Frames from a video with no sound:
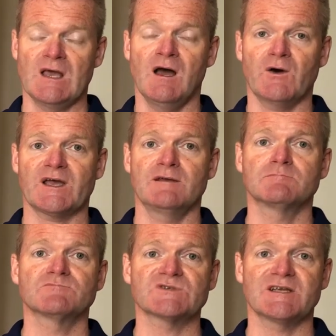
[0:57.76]
Okay,
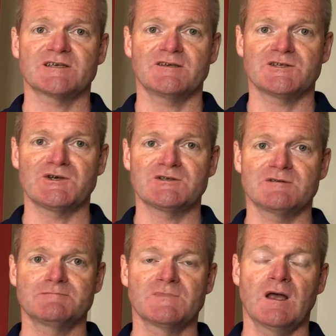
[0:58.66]
so let's get started.
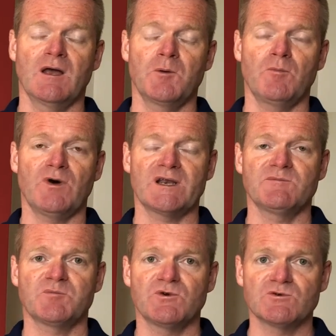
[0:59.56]
My
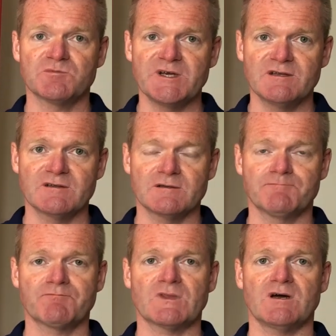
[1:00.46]
name's Paul Smith.
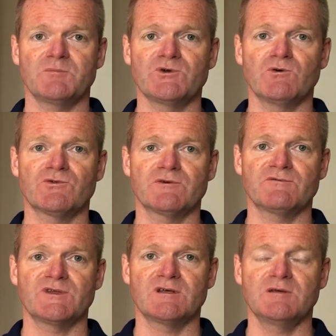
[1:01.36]
I'm the author of
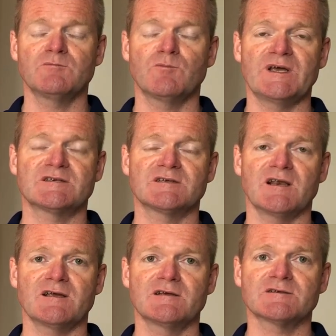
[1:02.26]
the
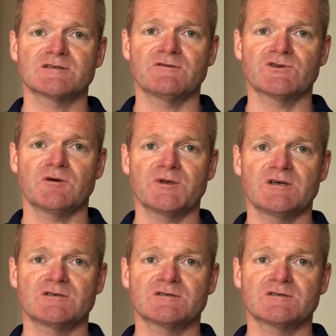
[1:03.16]
best-selling Service Accommodation